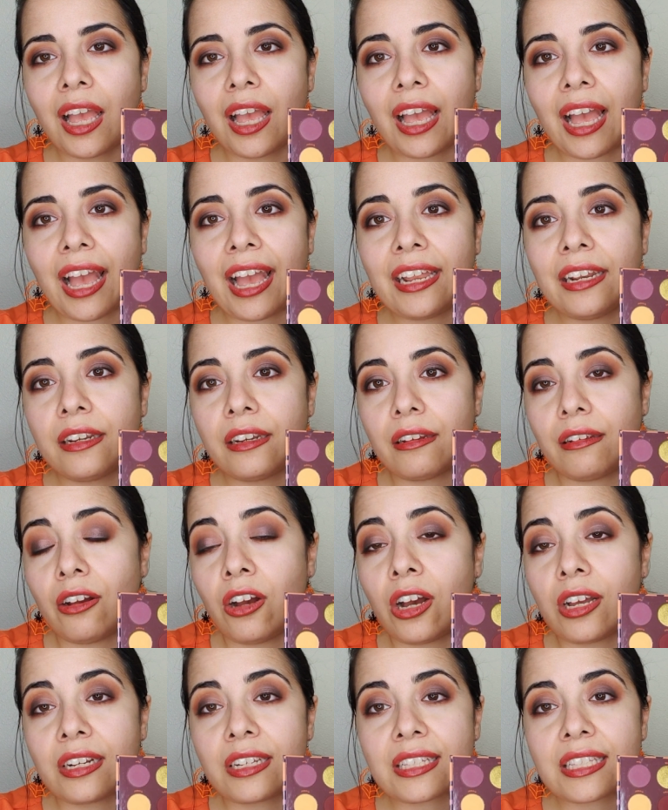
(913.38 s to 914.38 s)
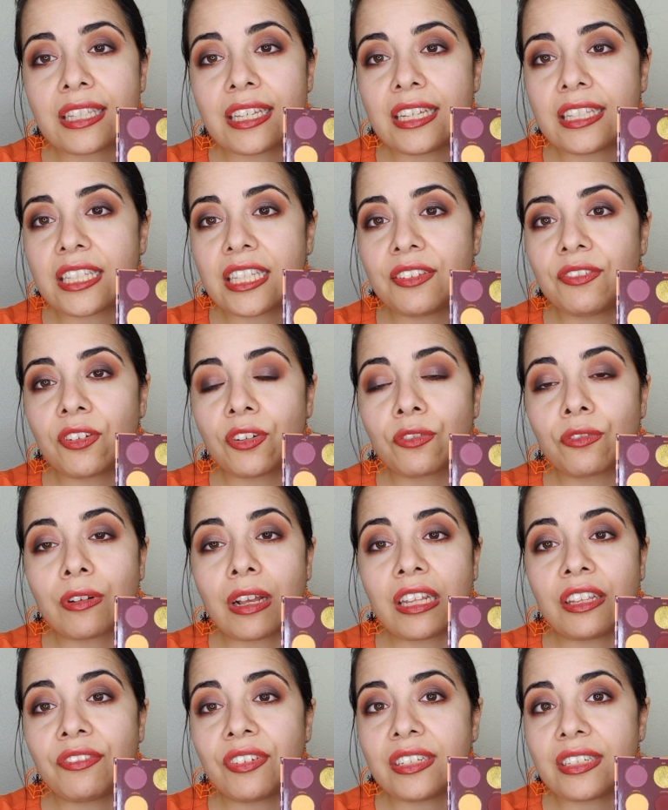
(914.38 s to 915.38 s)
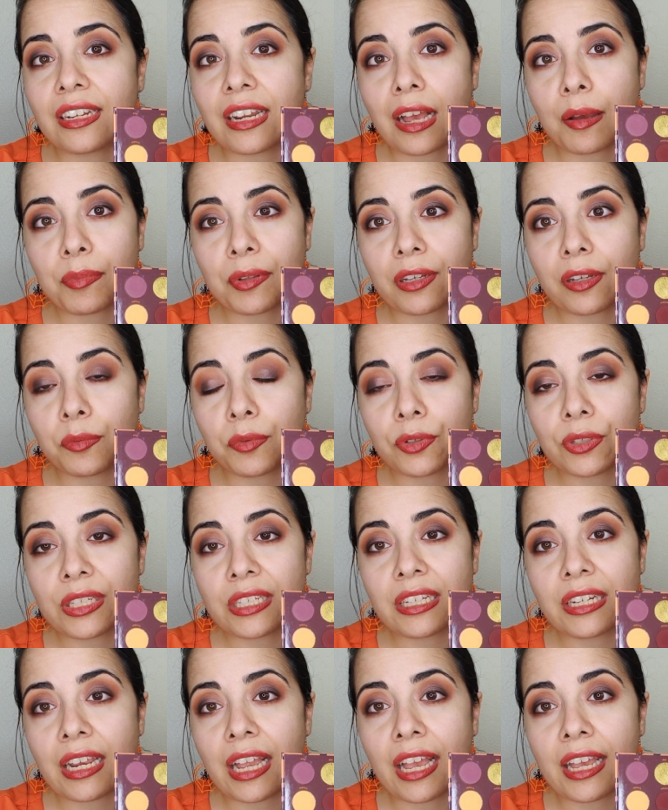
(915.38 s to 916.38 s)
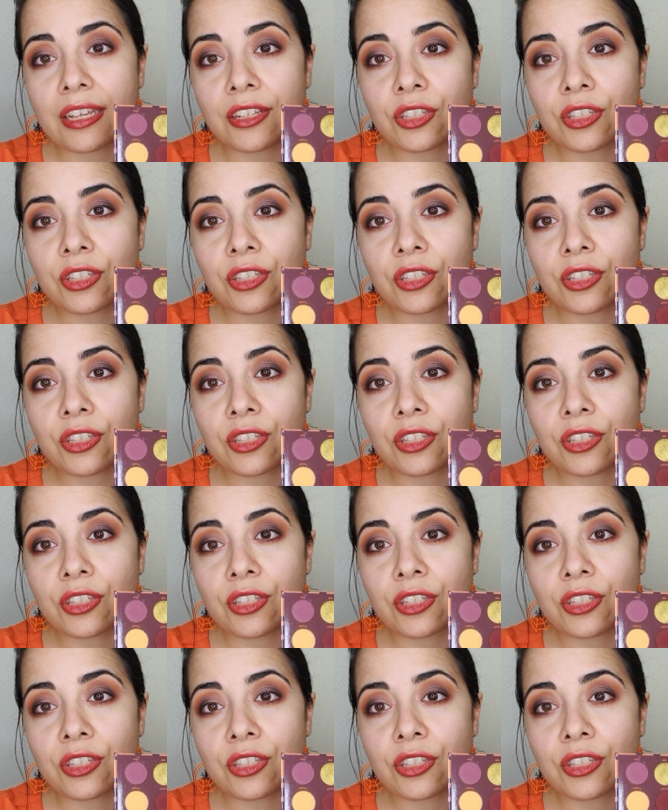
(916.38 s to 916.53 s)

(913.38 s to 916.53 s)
And honestly, it's even relevant and applicable today.